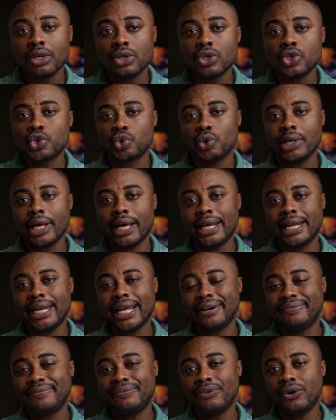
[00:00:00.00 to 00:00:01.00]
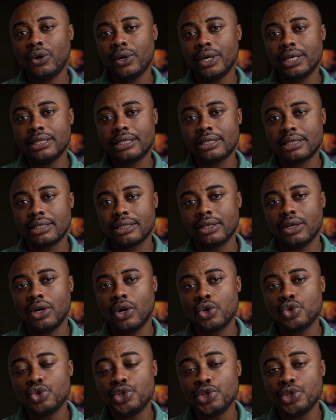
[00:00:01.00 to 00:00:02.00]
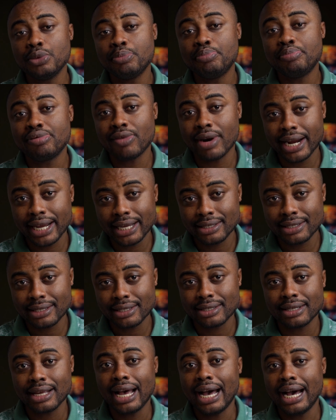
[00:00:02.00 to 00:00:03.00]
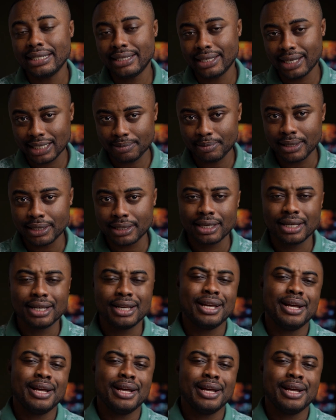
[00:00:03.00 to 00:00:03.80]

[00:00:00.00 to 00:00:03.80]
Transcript: so that it avoids undue price adjustment.